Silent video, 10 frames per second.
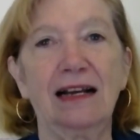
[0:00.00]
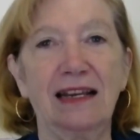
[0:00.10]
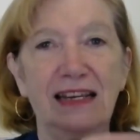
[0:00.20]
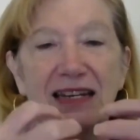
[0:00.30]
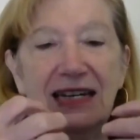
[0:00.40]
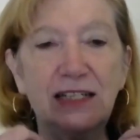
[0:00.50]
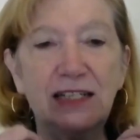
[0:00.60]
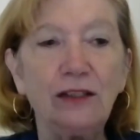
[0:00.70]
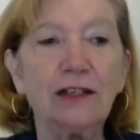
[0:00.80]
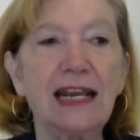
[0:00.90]
you need
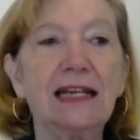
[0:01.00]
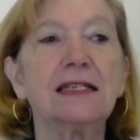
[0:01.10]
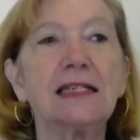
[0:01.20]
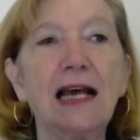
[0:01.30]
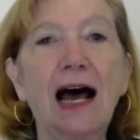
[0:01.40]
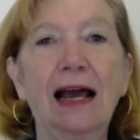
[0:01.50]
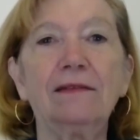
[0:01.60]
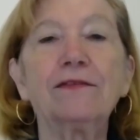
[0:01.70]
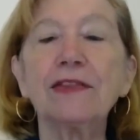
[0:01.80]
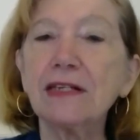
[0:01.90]
to look
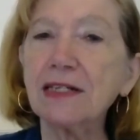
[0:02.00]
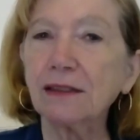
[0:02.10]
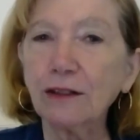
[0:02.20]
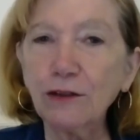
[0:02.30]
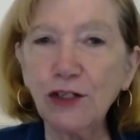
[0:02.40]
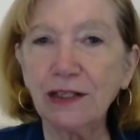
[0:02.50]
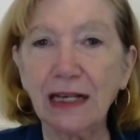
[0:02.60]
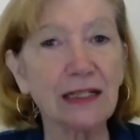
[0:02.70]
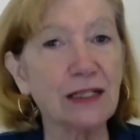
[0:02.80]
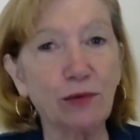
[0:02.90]
inside for the solution
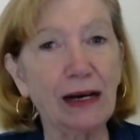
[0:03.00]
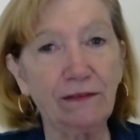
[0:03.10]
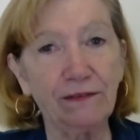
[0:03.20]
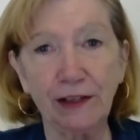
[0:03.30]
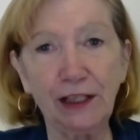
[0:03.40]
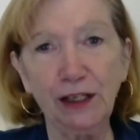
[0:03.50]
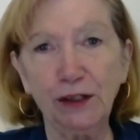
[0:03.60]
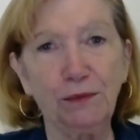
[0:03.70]
that's right for you,